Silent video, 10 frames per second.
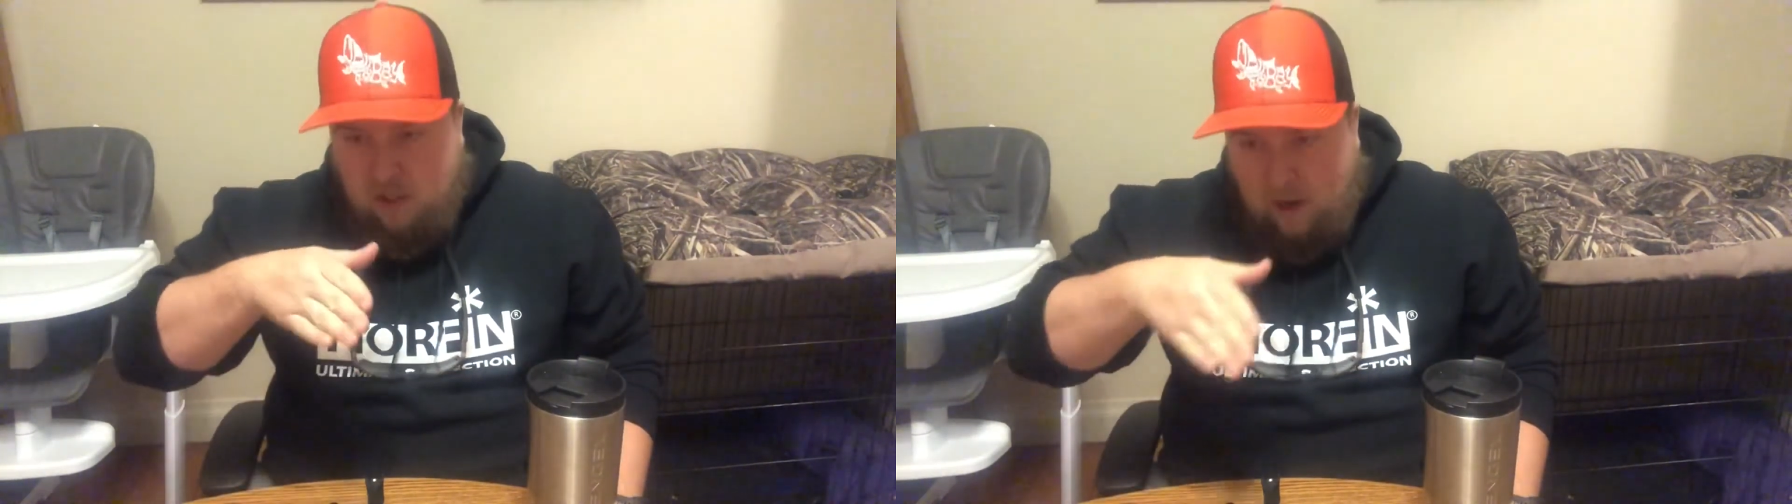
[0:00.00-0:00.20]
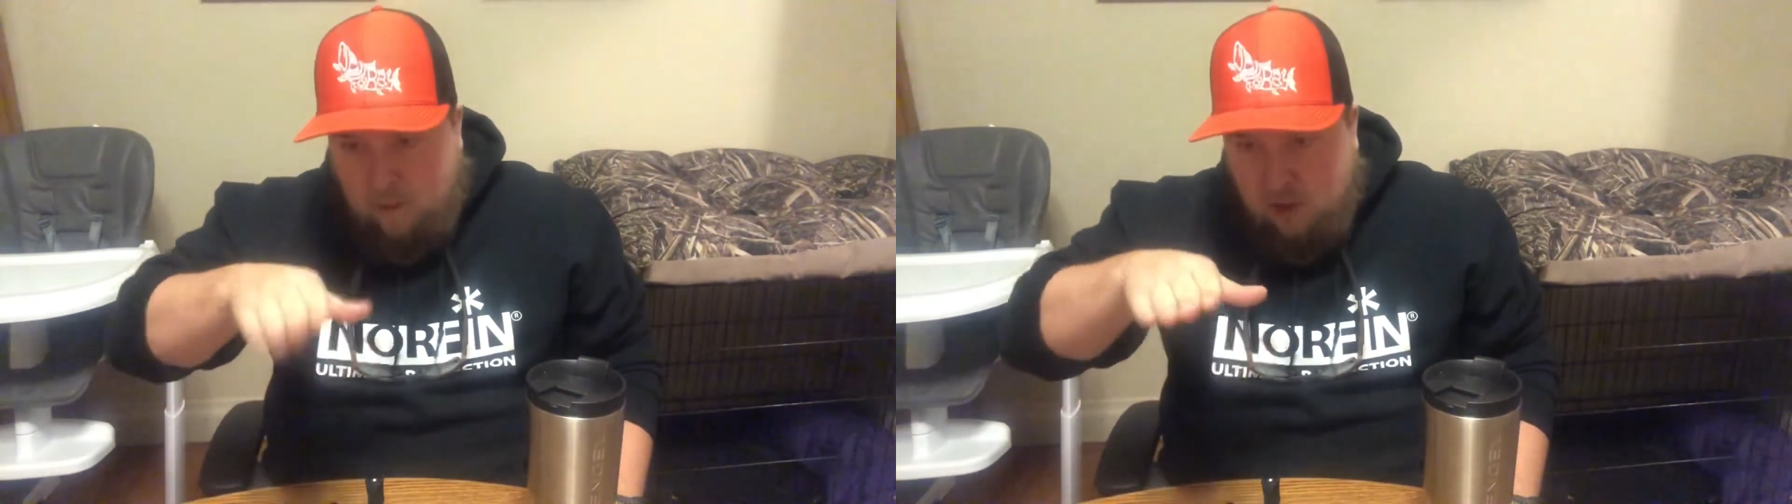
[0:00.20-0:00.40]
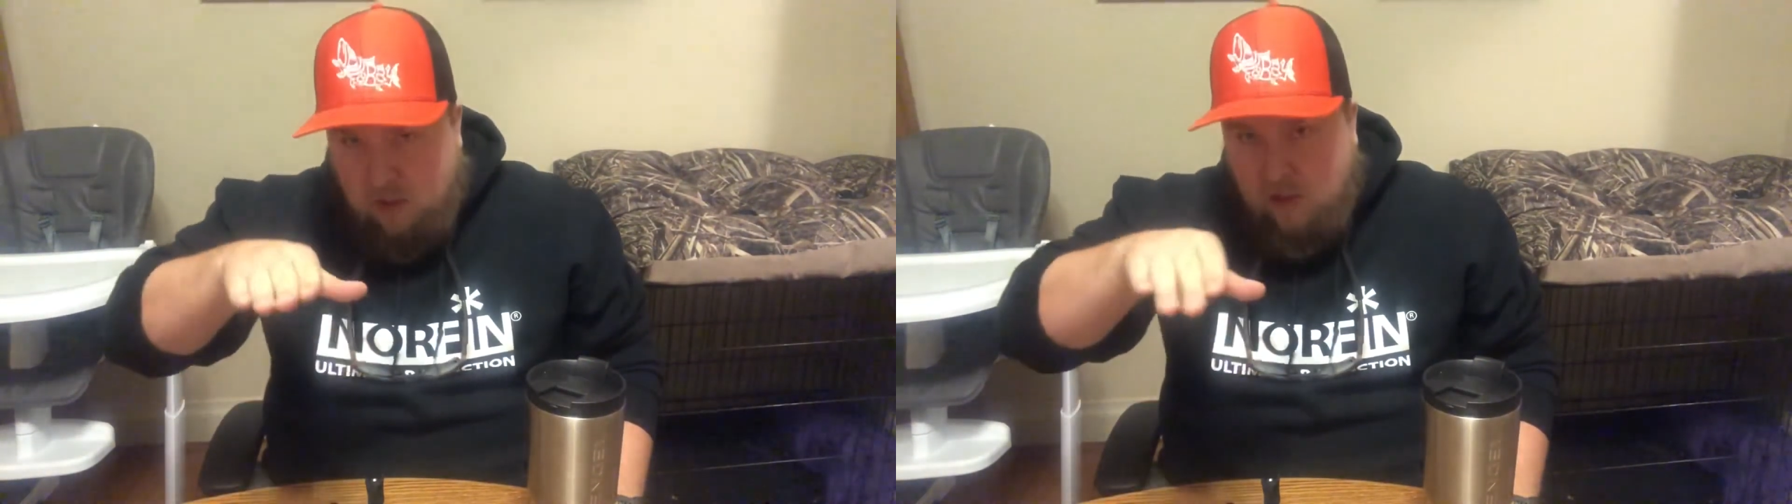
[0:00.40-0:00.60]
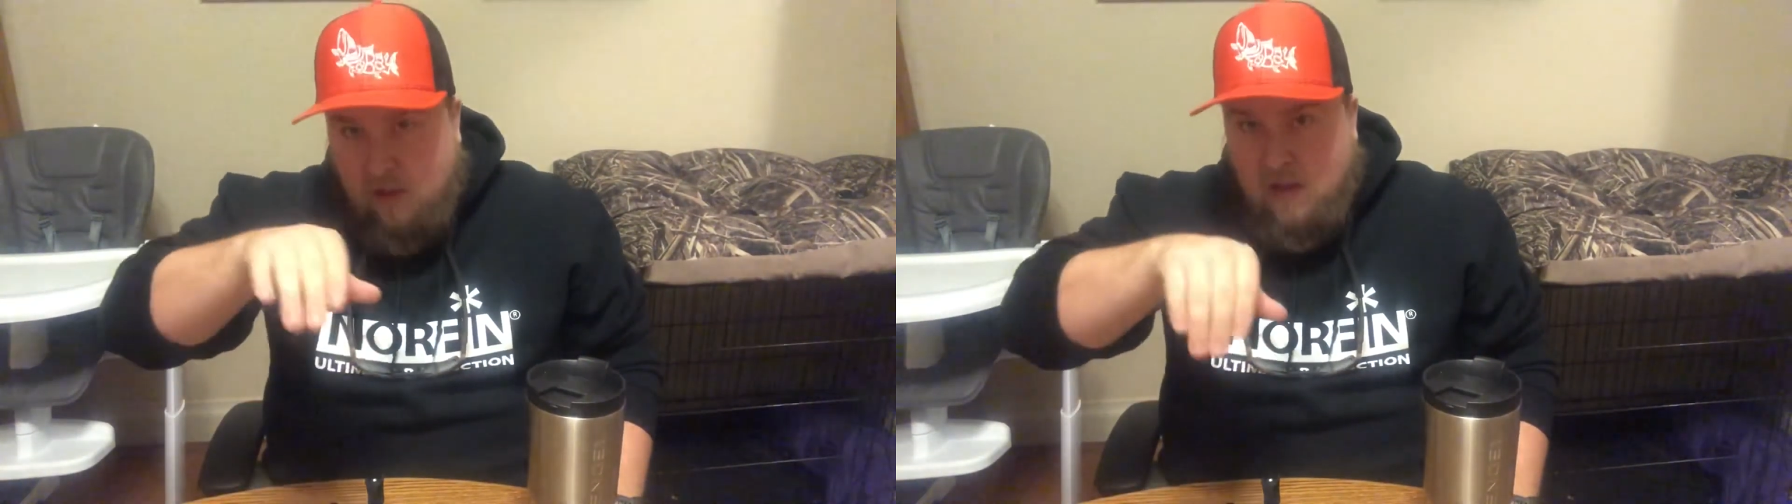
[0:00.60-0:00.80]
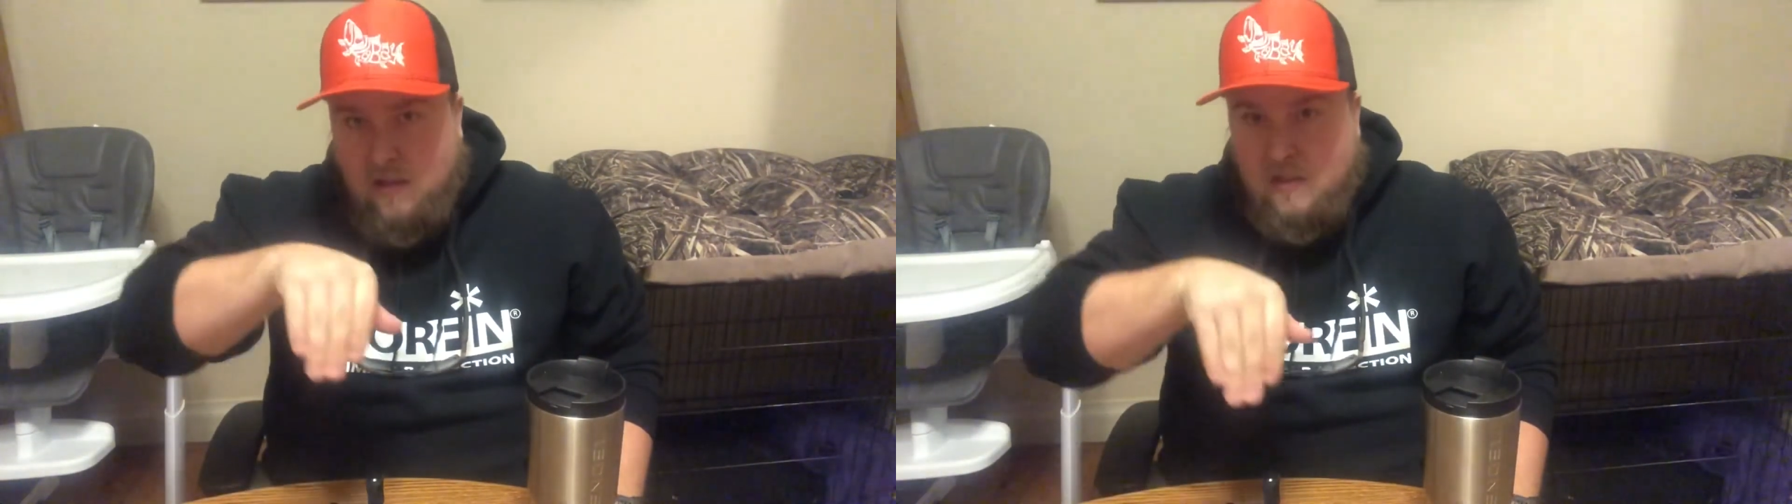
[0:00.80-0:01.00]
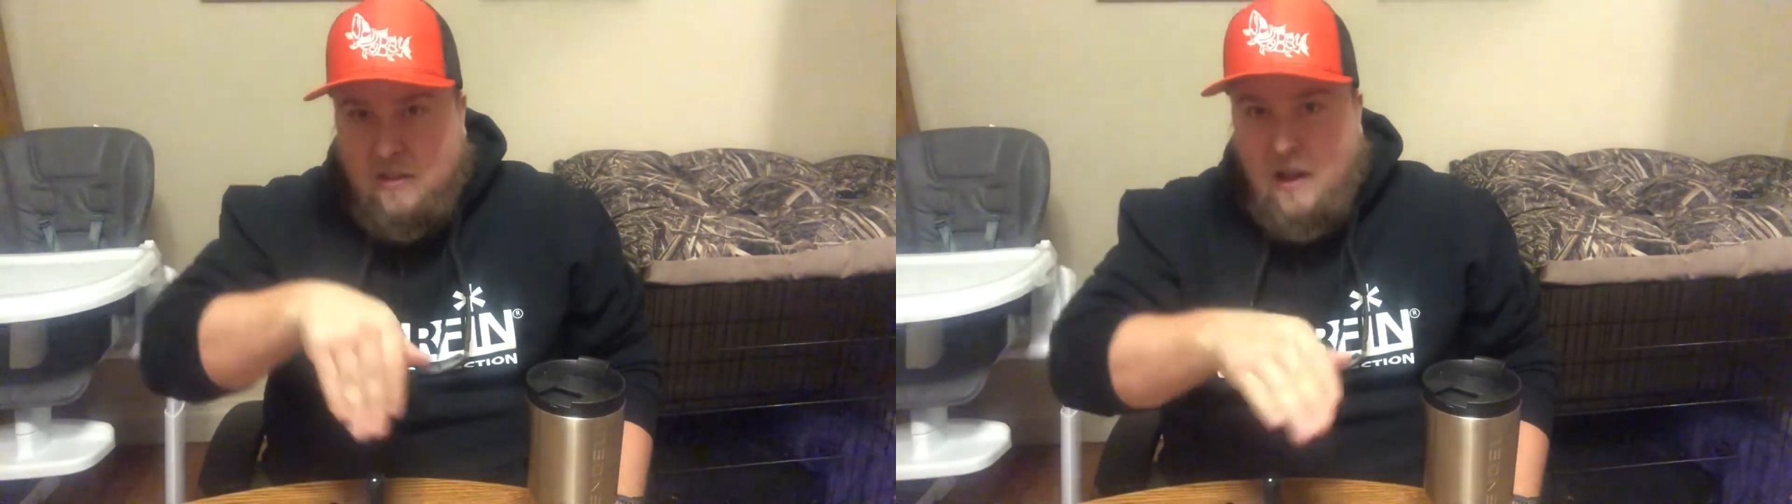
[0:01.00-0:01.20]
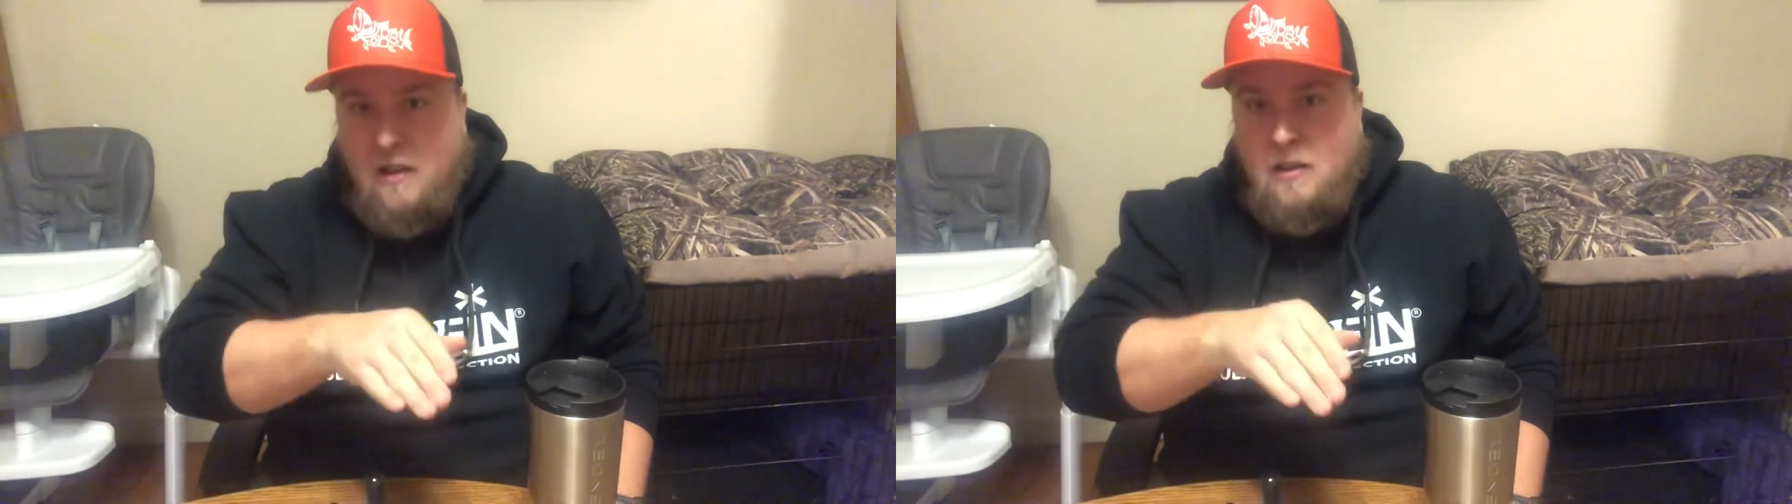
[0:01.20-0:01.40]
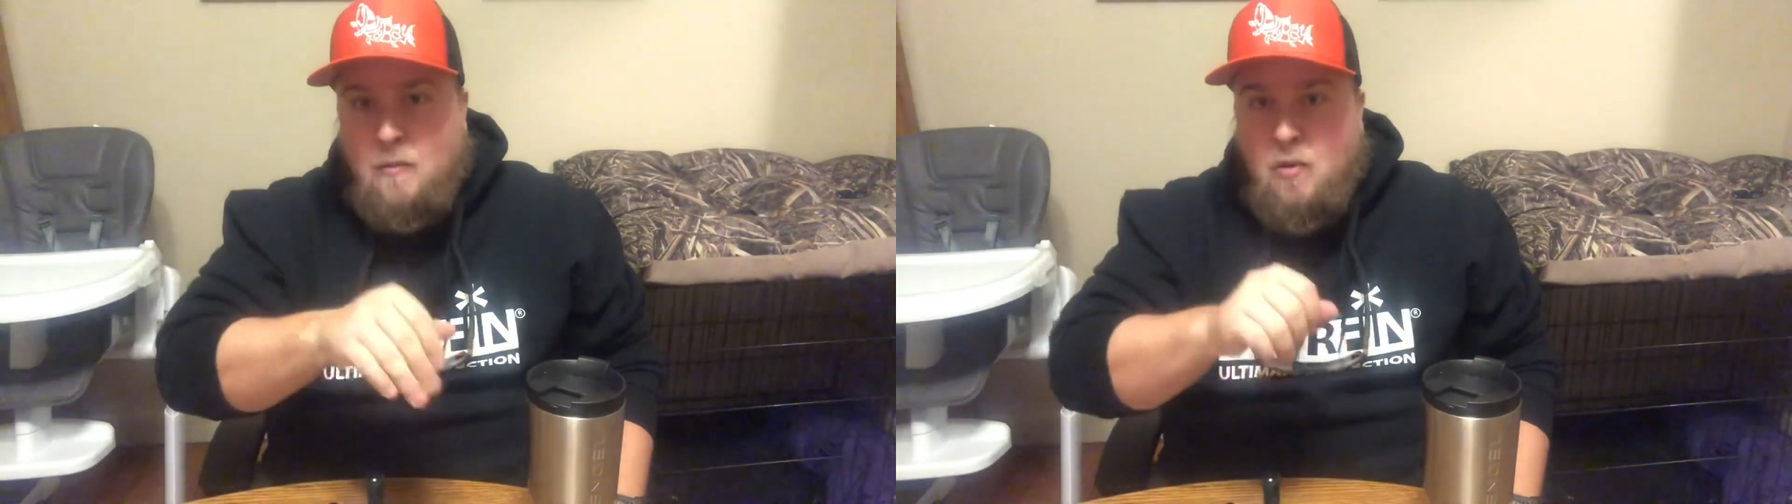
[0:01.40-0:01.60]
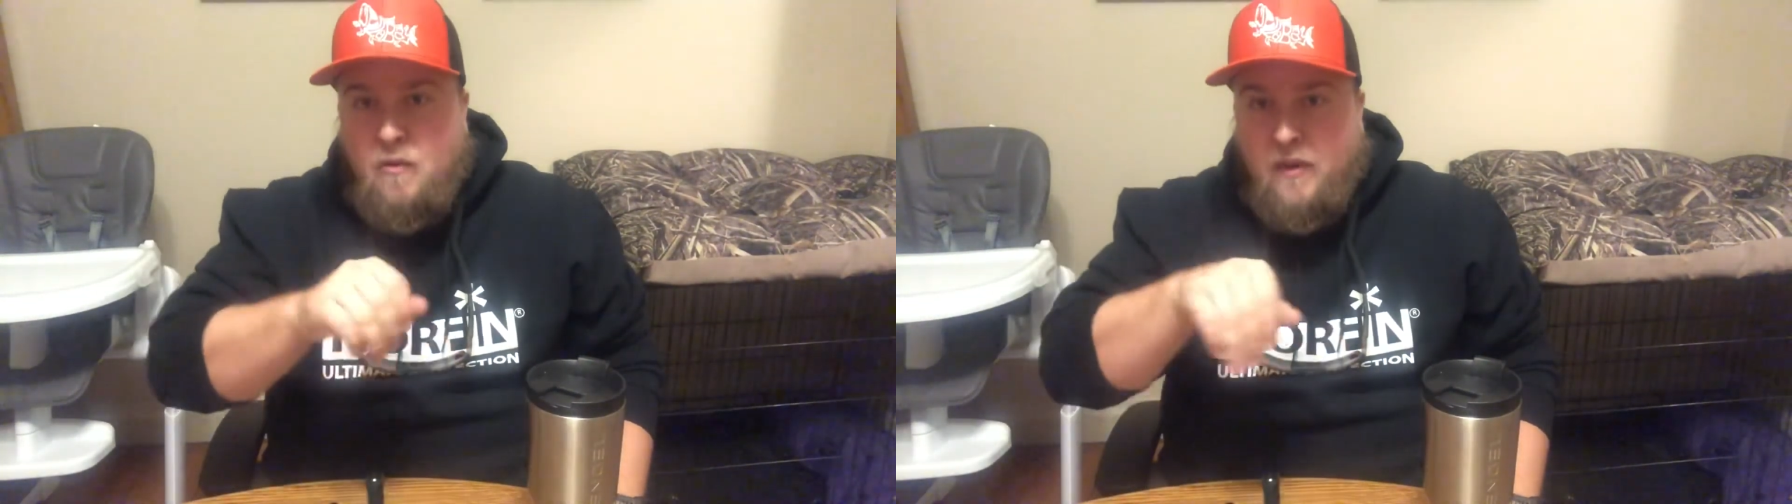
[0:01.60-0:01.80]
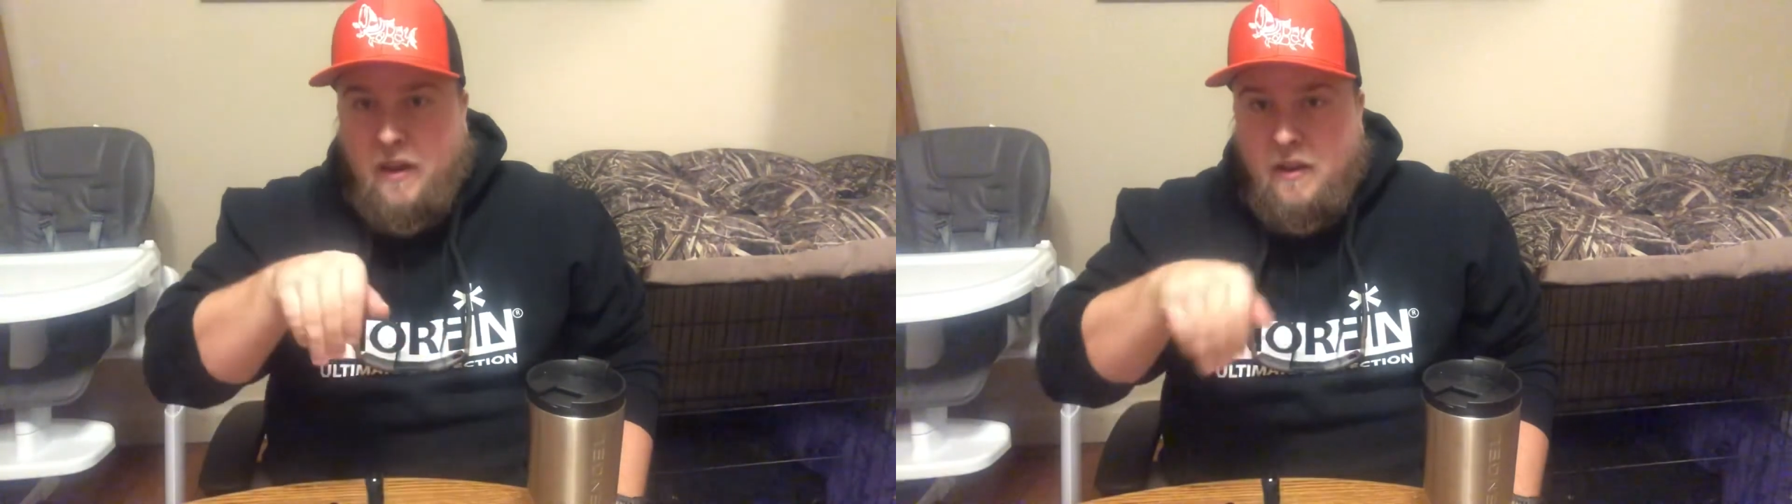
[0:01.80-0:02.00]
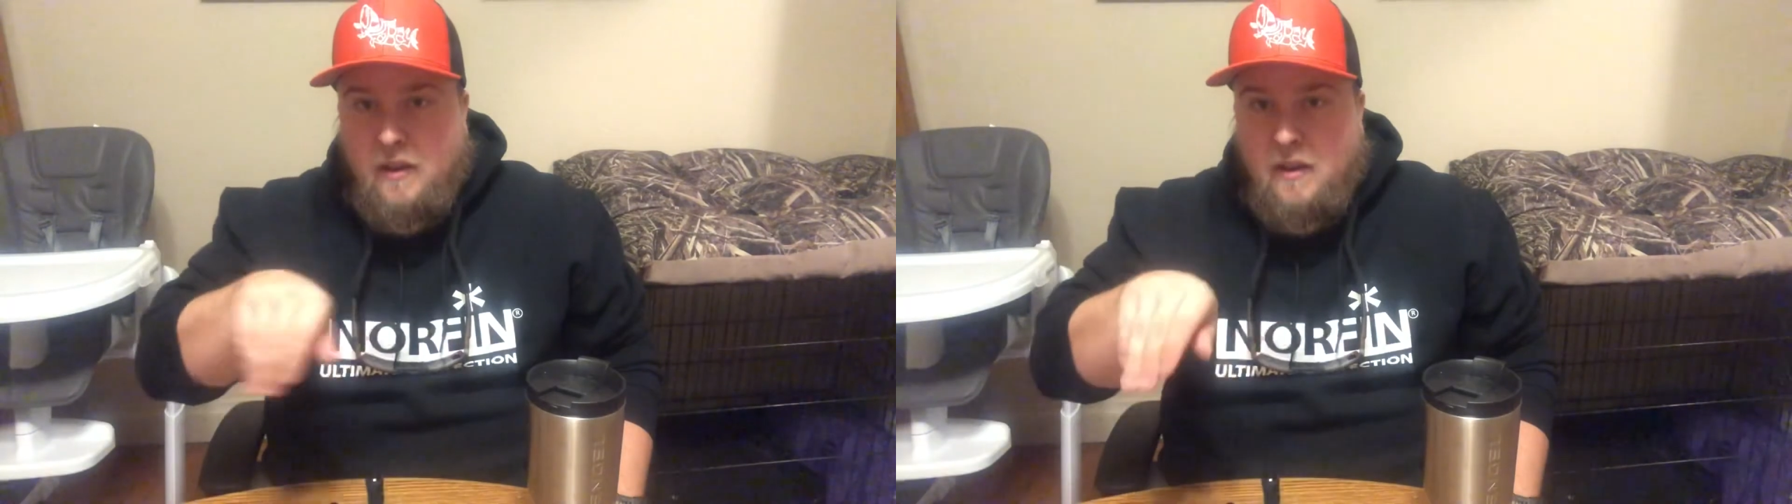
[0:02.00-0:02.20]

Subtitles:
I'm just slightly moving